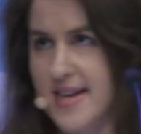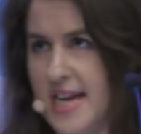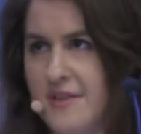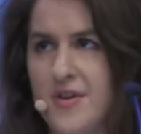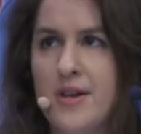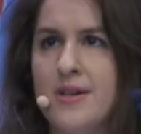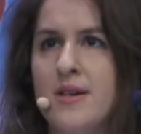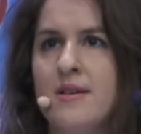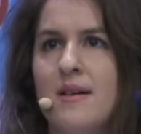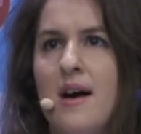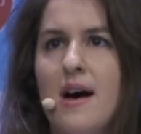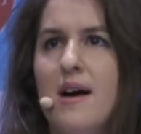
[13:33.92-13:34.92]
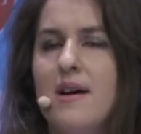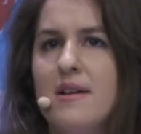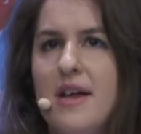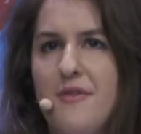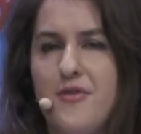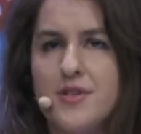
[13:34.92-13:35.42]
even
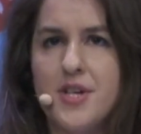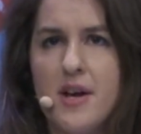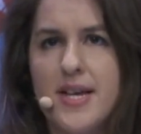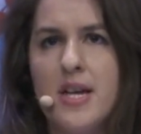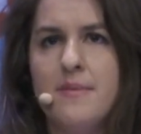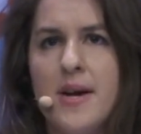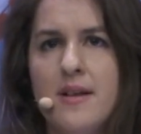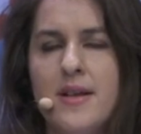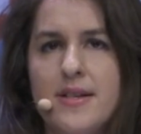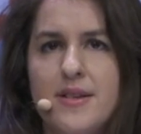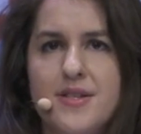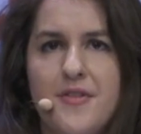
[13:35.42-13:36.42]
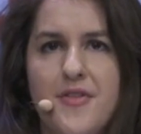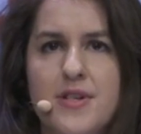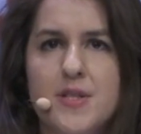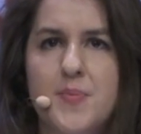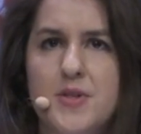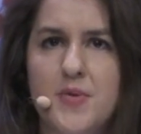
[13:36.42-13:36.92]
if we're talking about like the
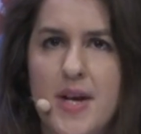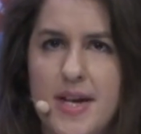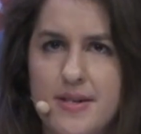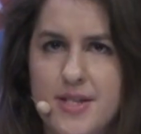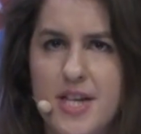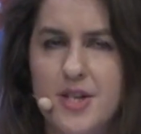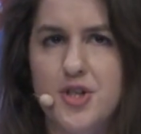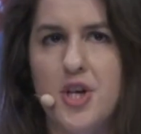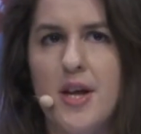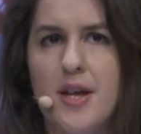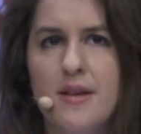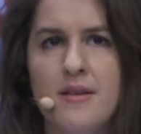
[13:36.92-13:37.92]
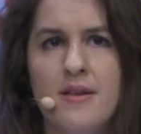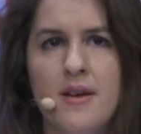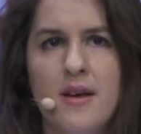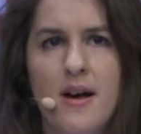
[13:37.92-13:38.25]
difference between teaching